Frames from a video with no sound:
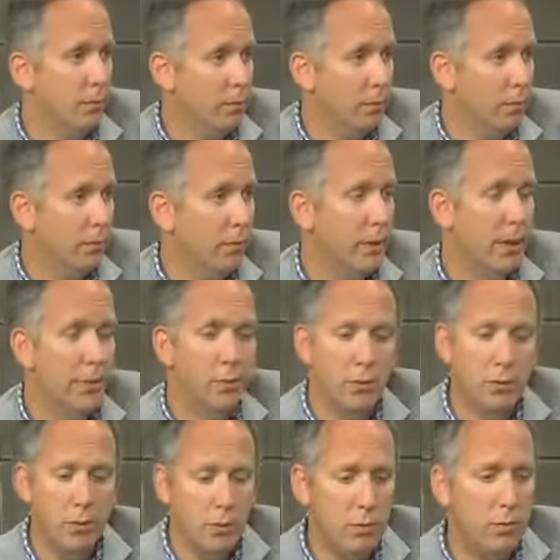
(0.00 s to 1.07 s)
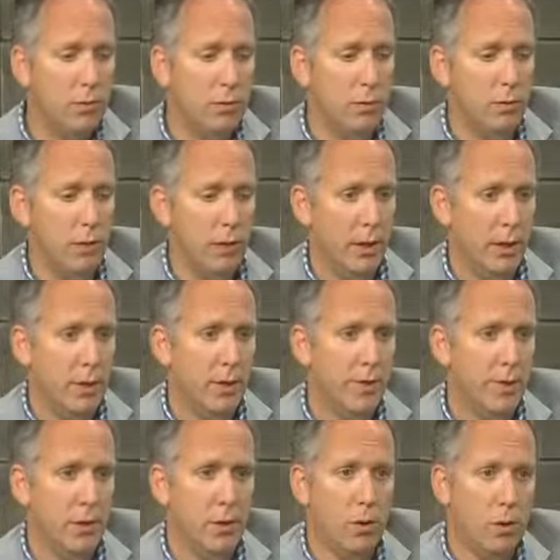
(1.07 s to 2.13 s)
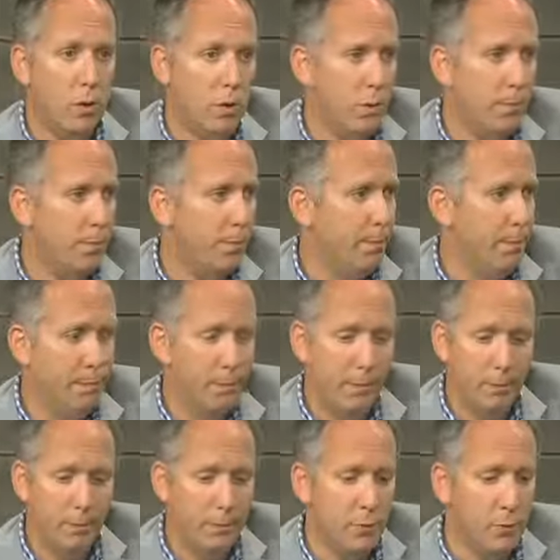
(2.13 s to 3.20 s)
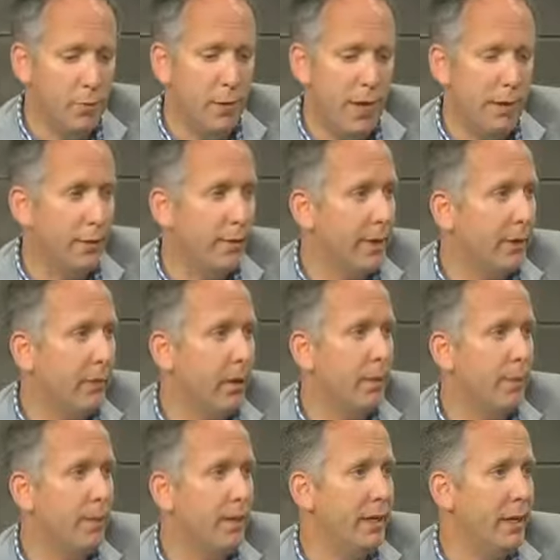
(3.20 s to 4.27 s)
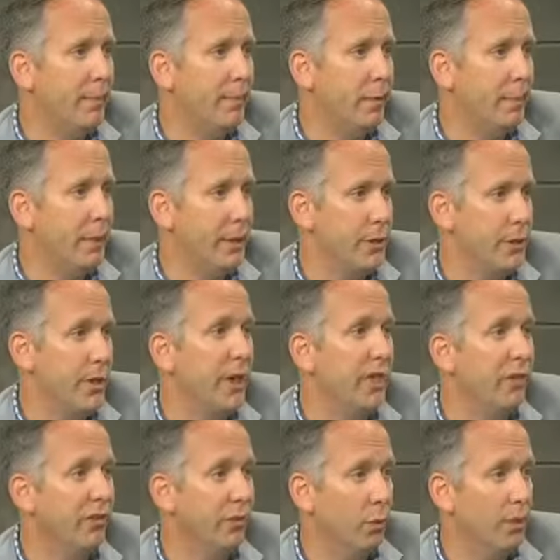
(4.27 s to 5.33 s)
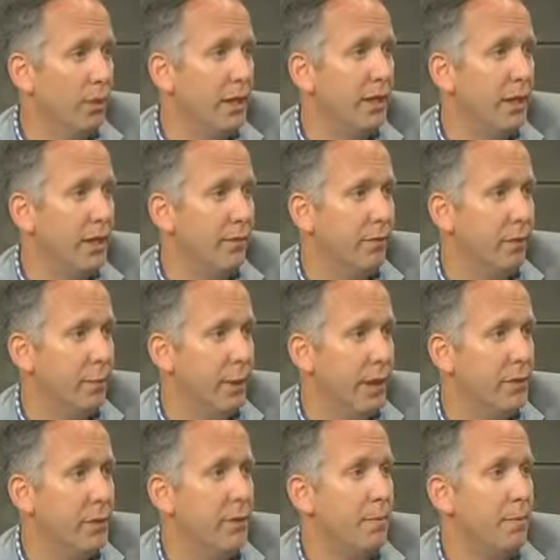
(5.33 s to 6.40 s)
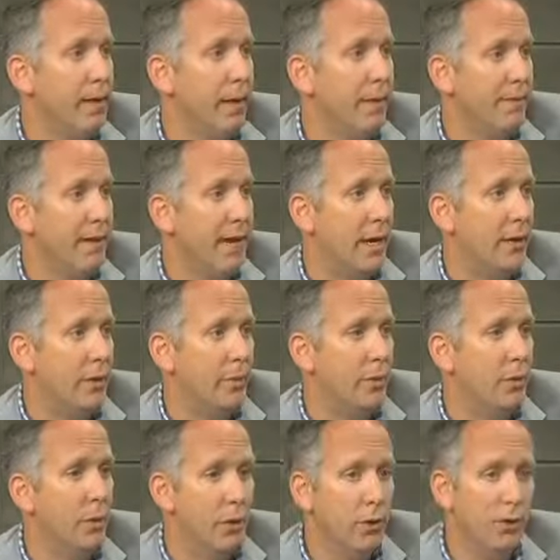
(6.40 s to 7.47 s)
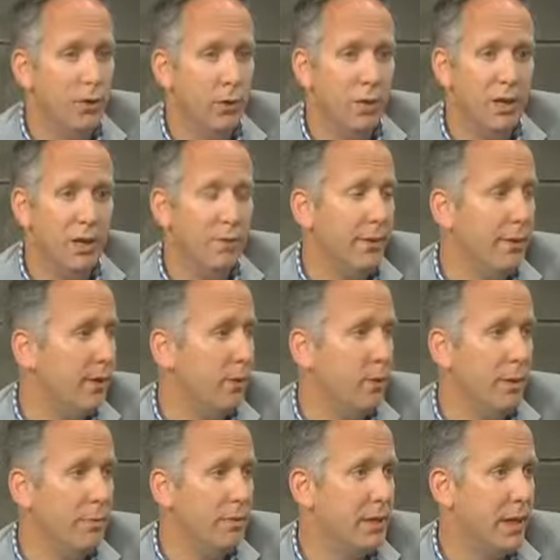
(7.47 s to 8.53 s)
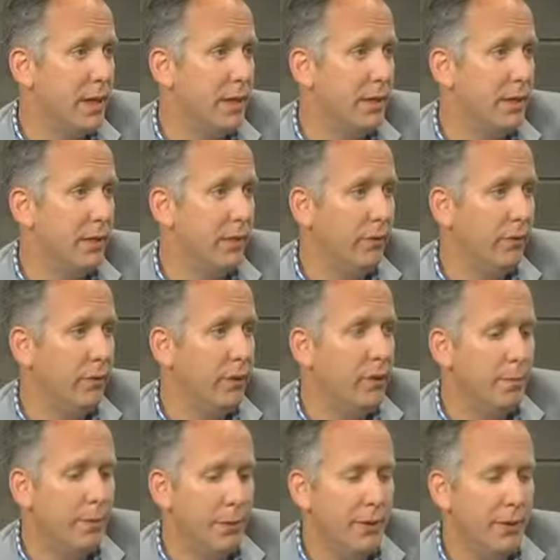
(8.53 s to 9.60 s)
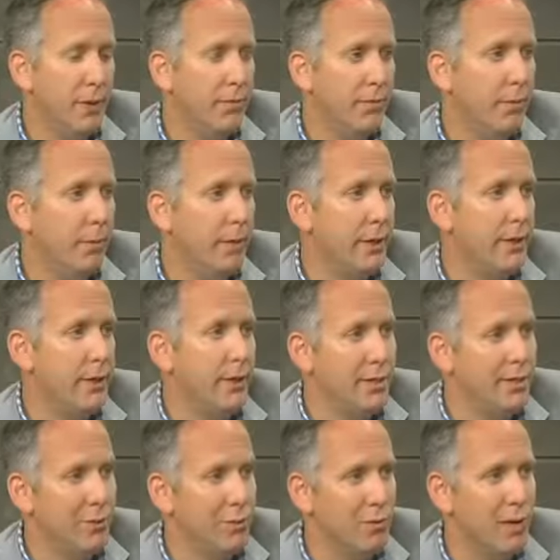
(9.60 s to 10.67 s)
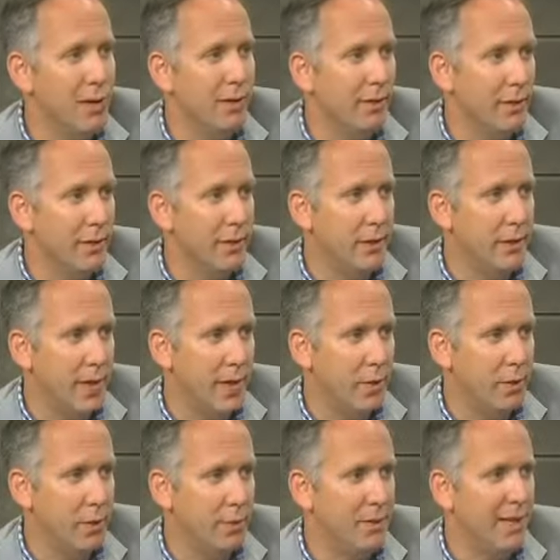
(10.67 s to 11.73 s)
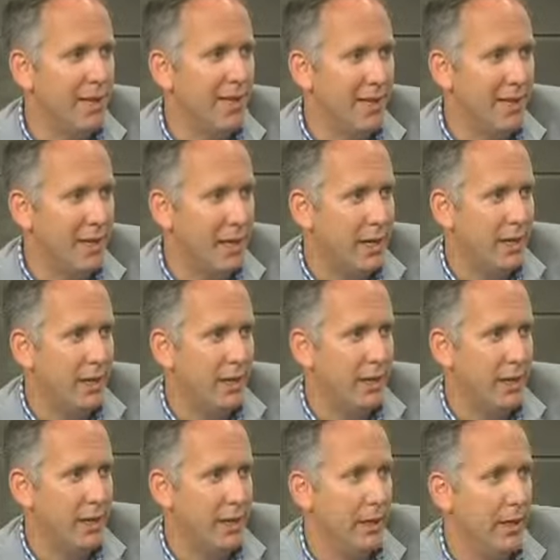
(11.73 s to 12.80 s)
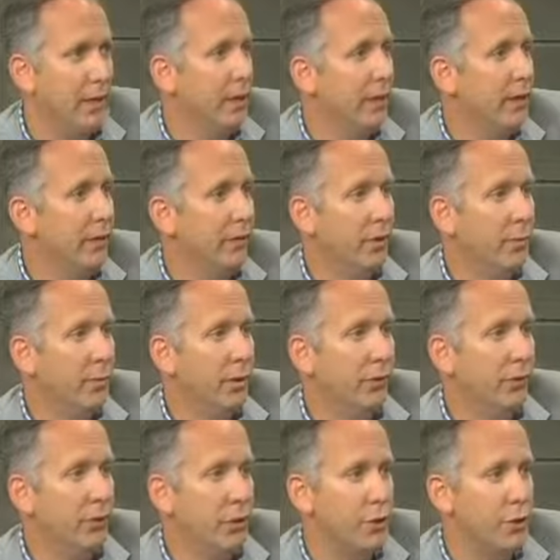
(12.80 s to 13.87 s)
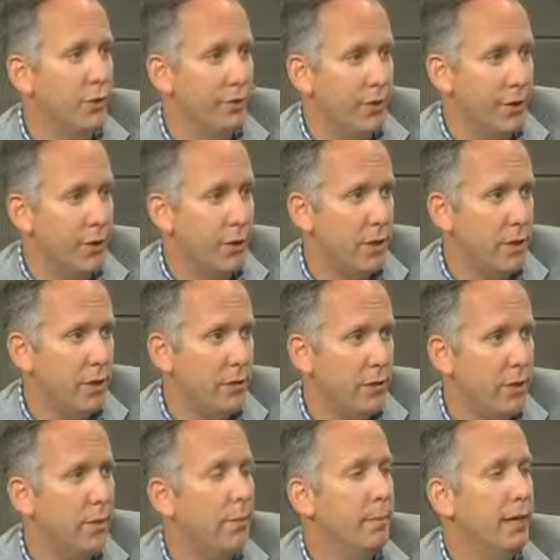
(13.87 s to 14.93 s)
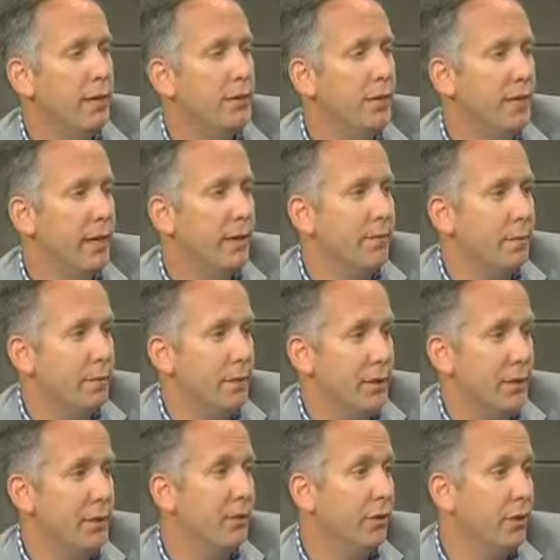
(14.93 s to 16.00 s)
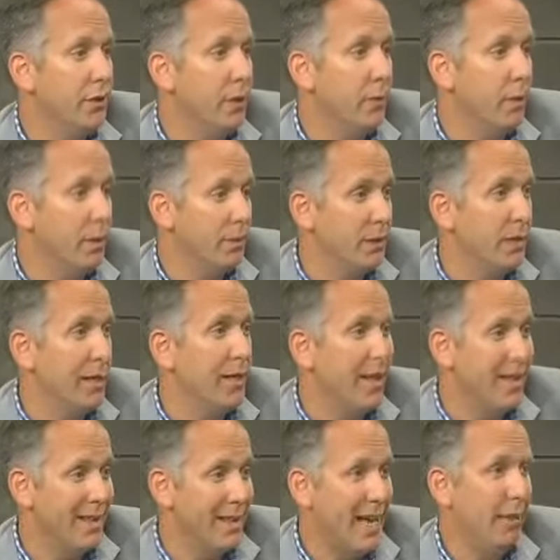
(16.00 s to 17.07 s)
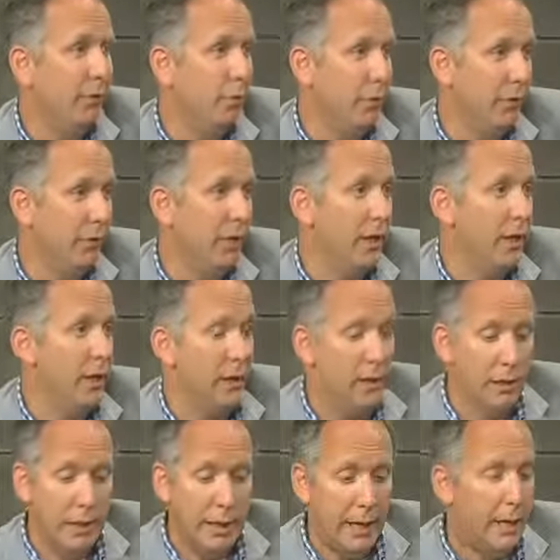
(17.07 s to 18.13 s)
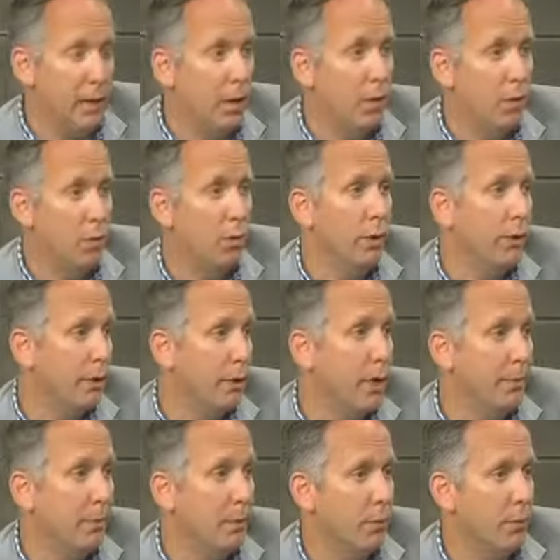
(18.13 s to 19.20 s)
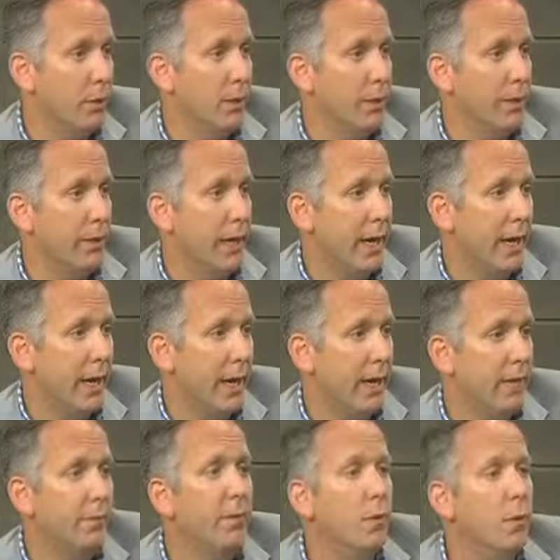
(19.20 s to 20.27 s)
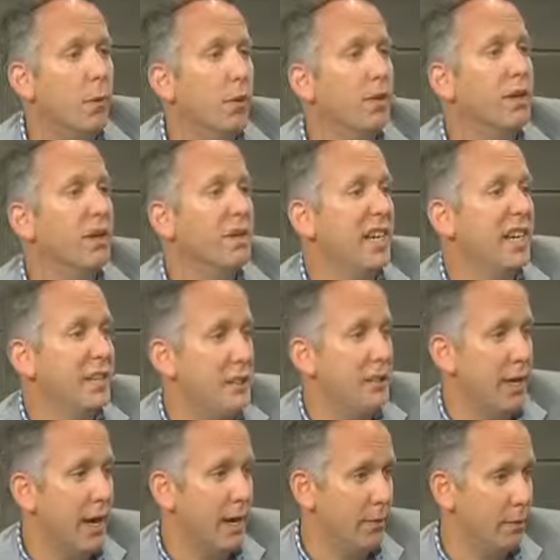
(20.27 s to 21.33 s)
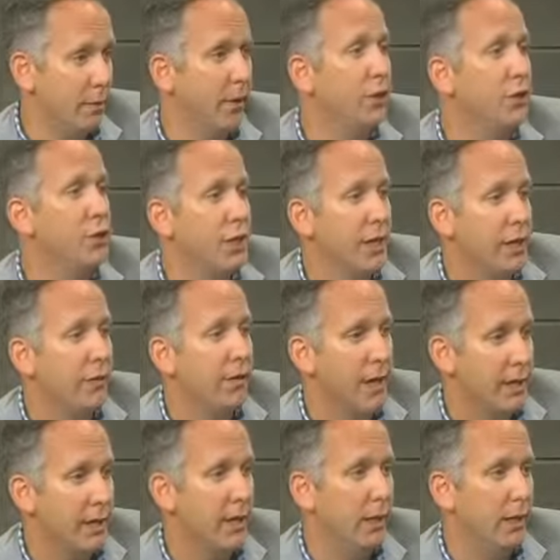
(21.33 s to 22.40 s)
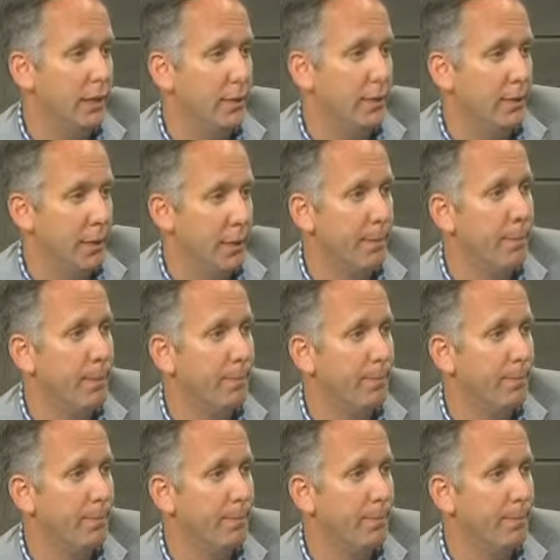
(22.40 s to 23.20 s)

concerned. Yep. Google. Mm -hmm. Their whole directory is all about information and mm -hmm. sorting the information to make it valuable. So whatever their website is, mm -hmm. put the information that's relevant to that website, the content. If someone is mm-hmm. searching for you, make sure that information is on your website. That's mm -hmm. what's key. And our workshop that we're going to have, we're going to teach that. We're going to mm-hmm. share that knowledge with people.